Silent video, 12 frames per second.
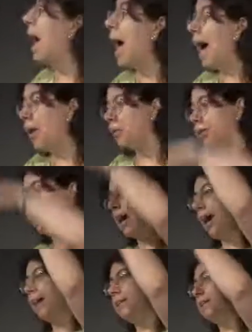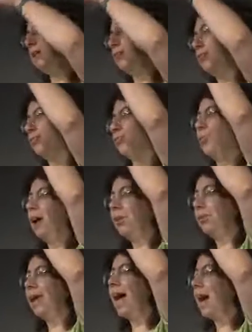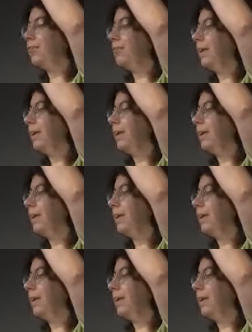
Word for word: Outside of where we have